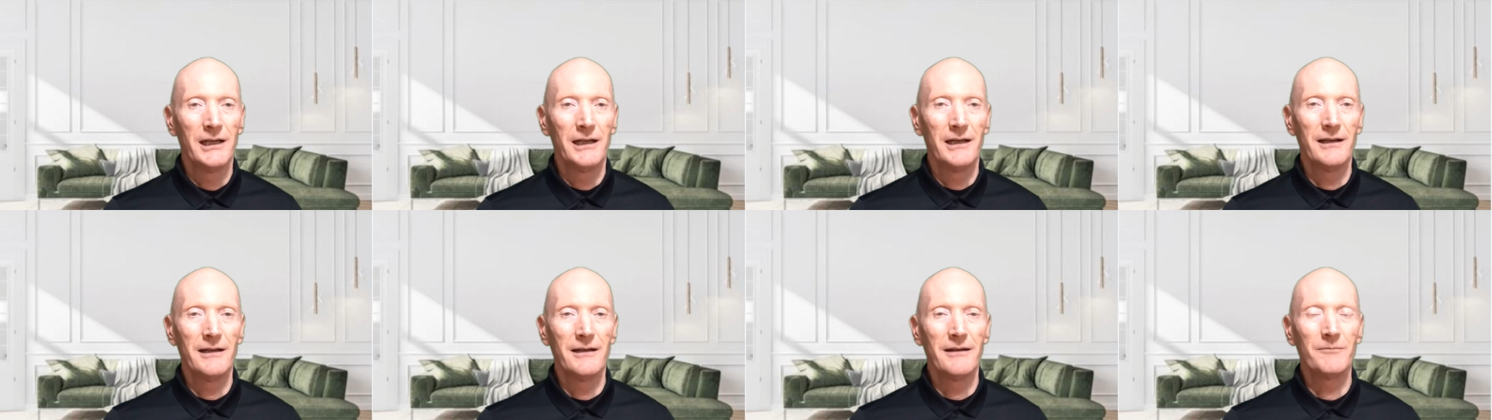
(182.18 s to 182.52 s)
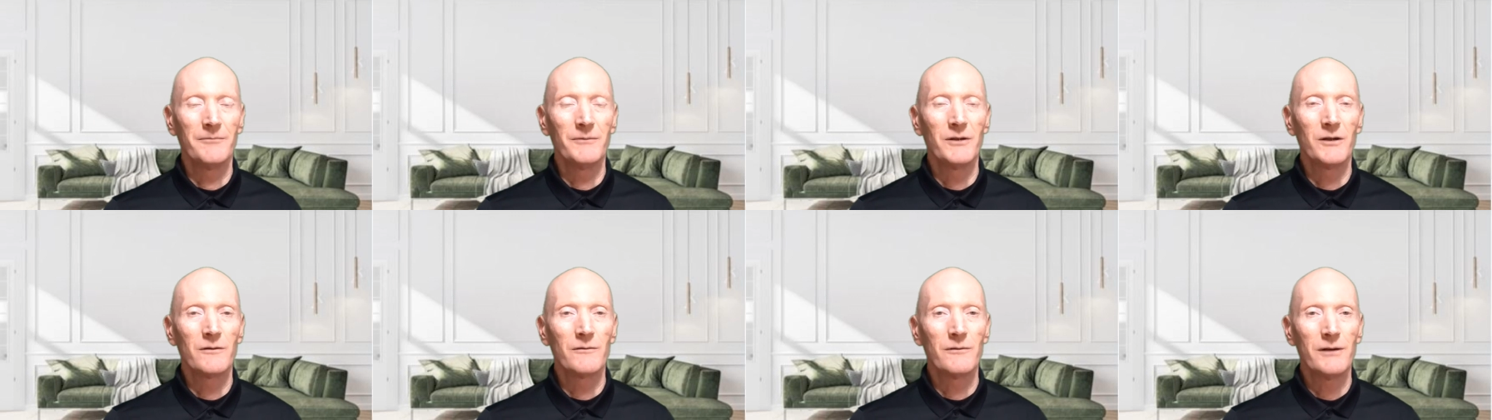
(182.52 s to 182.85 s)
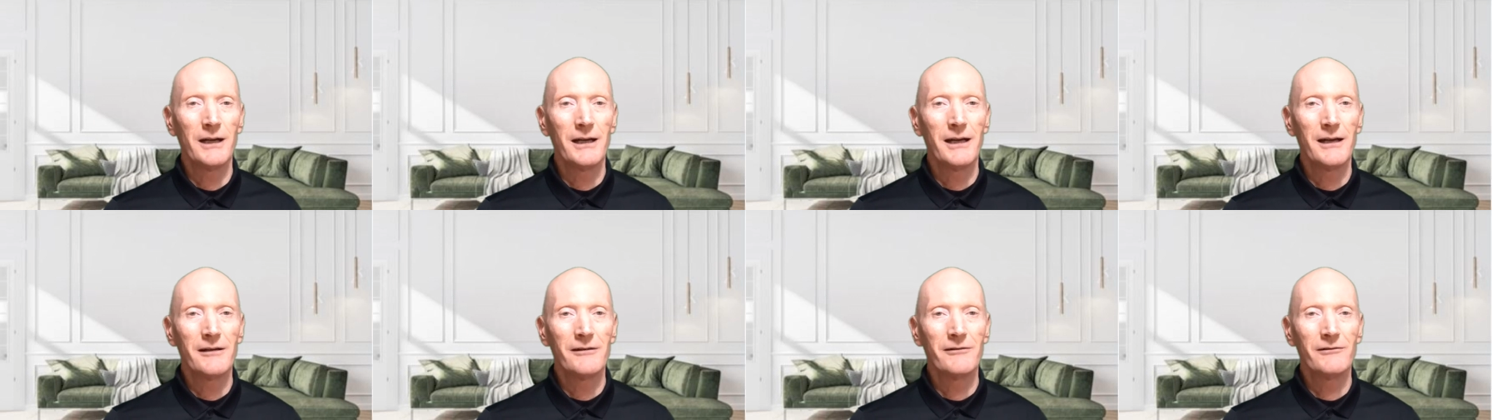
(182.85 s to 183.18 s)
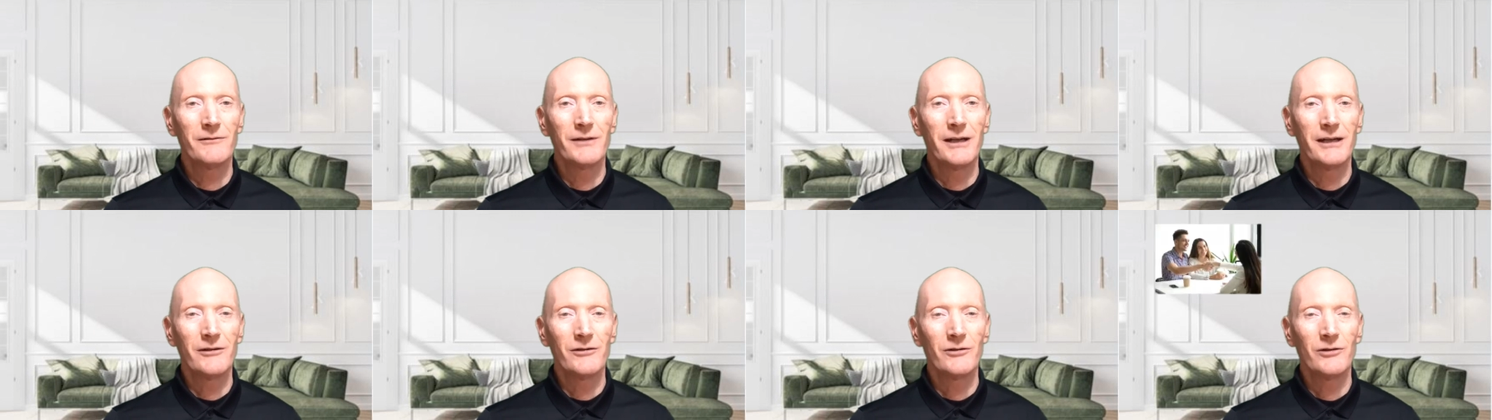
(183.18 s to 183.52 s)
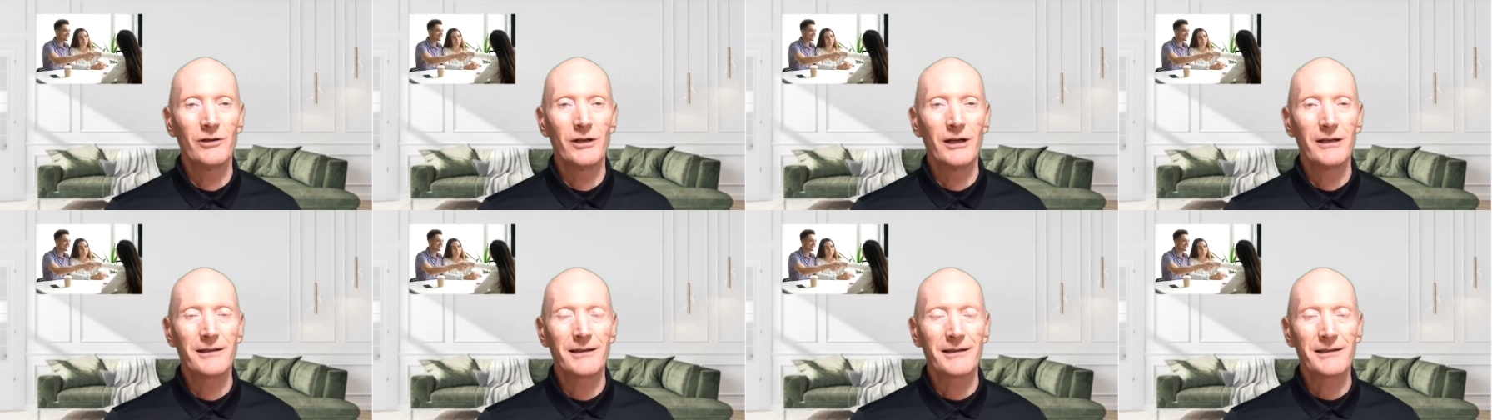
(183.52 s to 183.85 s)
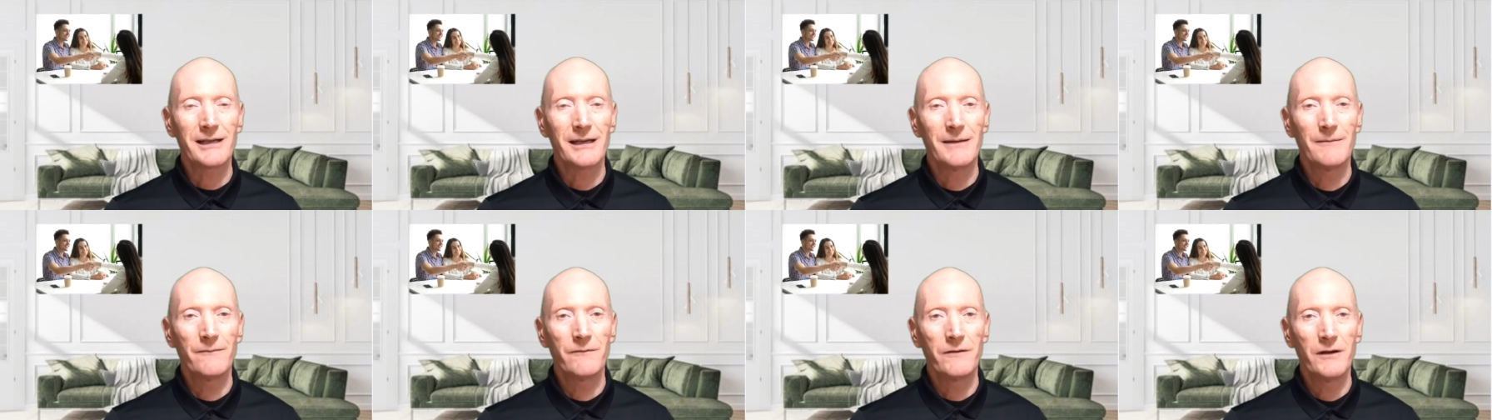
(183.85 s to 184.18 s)
around that you get the
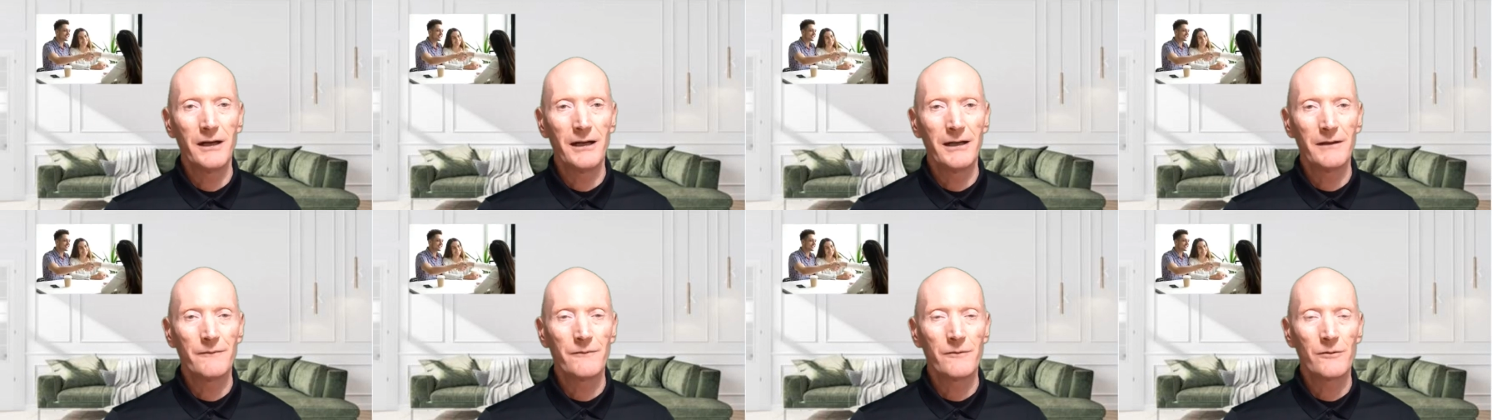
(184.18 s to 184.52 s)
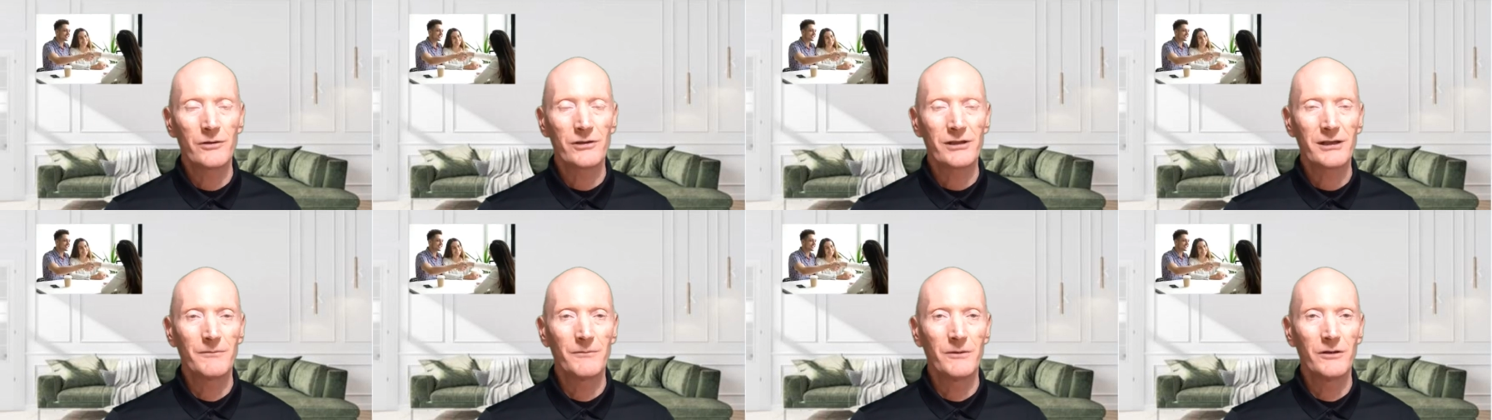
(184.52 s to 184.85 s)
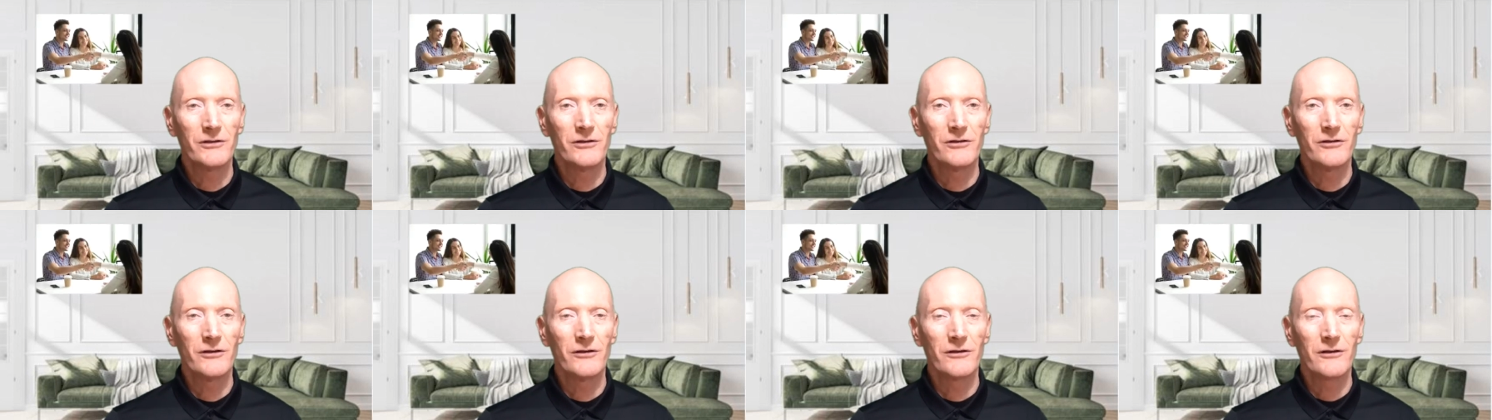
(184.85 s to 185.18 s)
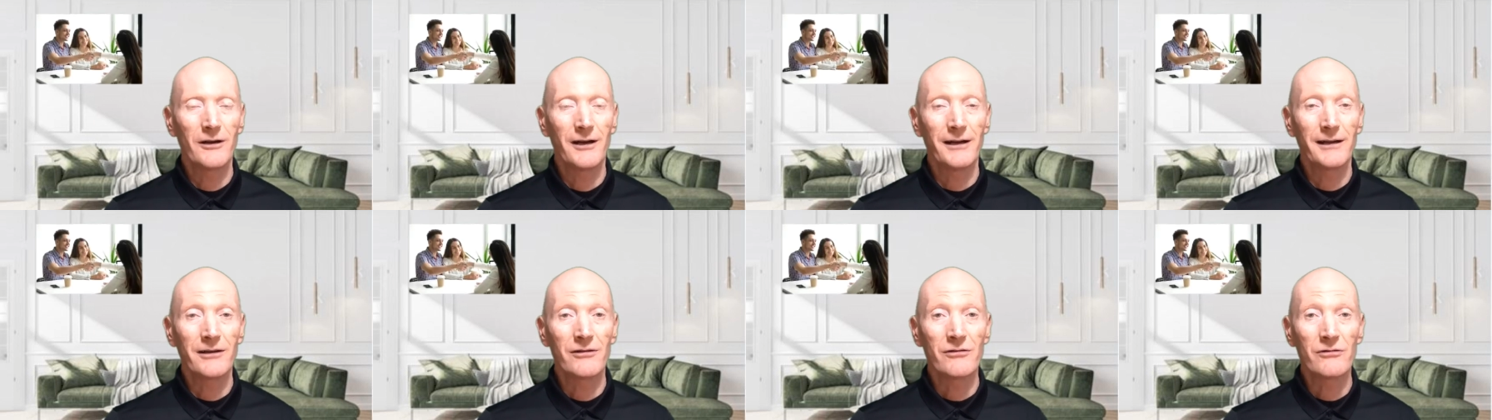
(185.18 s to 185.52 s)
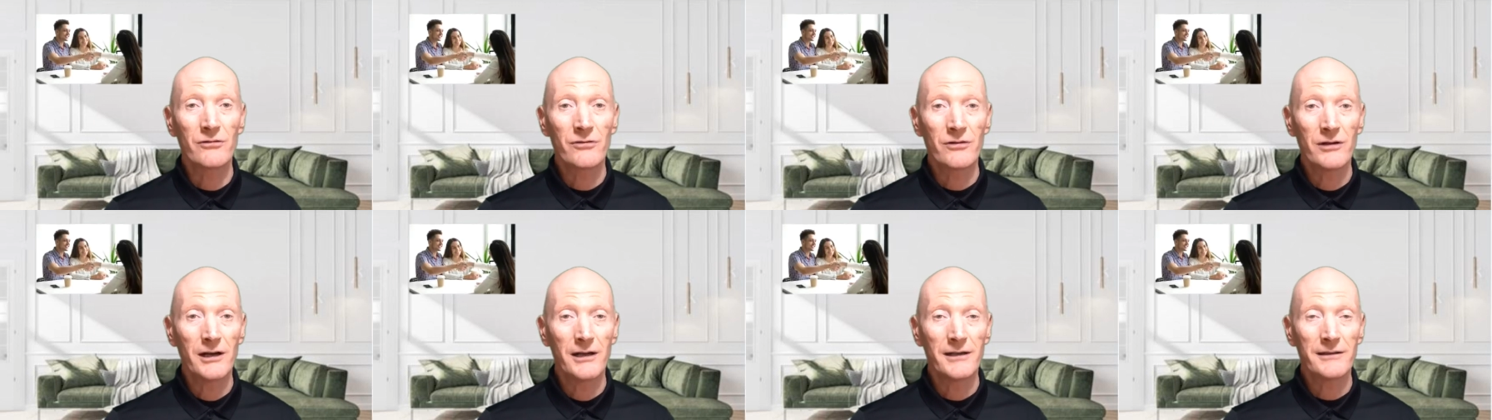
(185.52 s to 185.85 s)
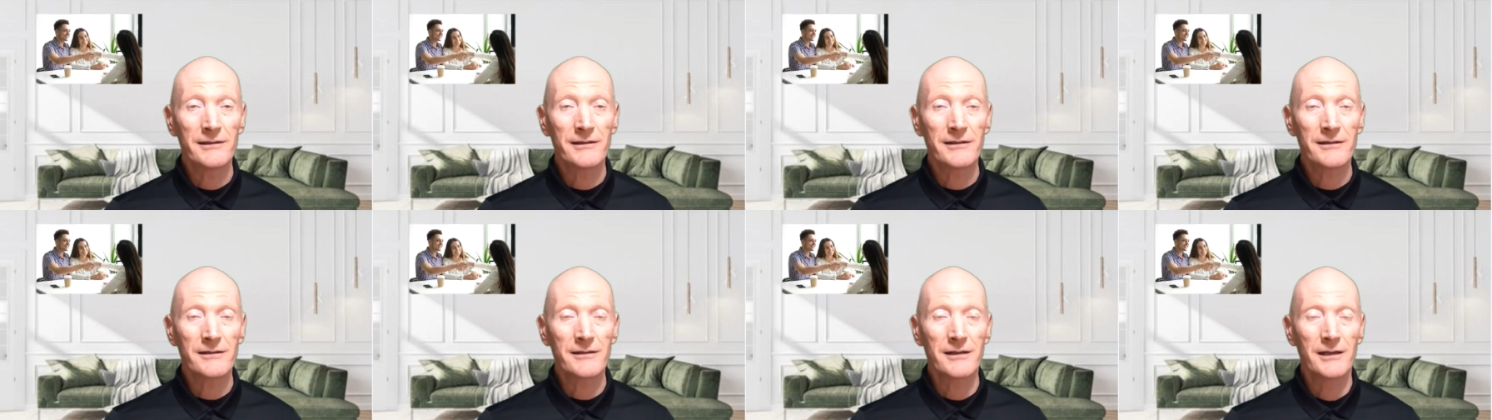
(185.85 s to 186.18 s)
same feeling for, someone you know, like, and
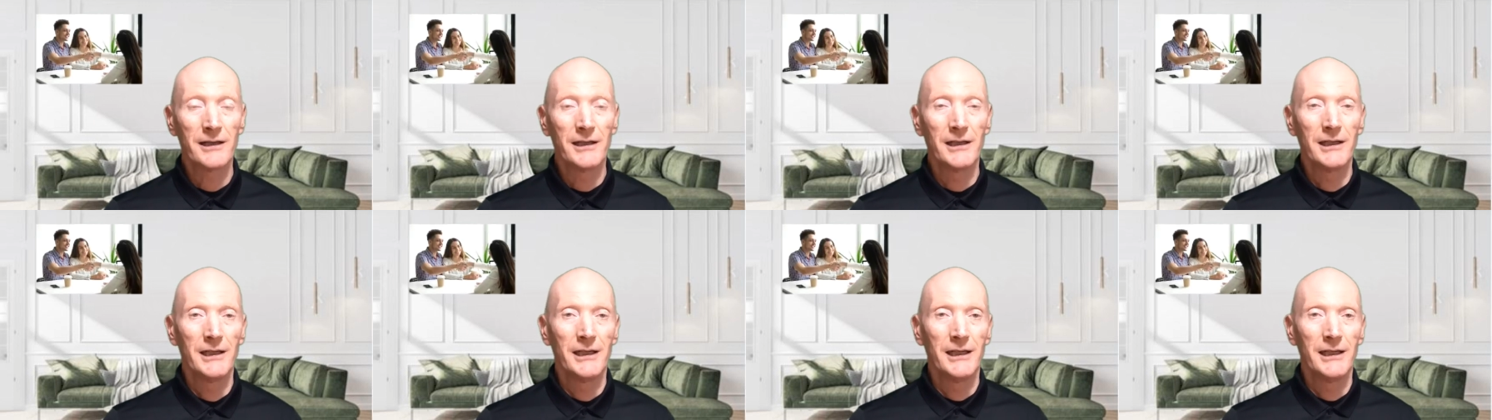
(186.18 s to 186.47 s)
trust.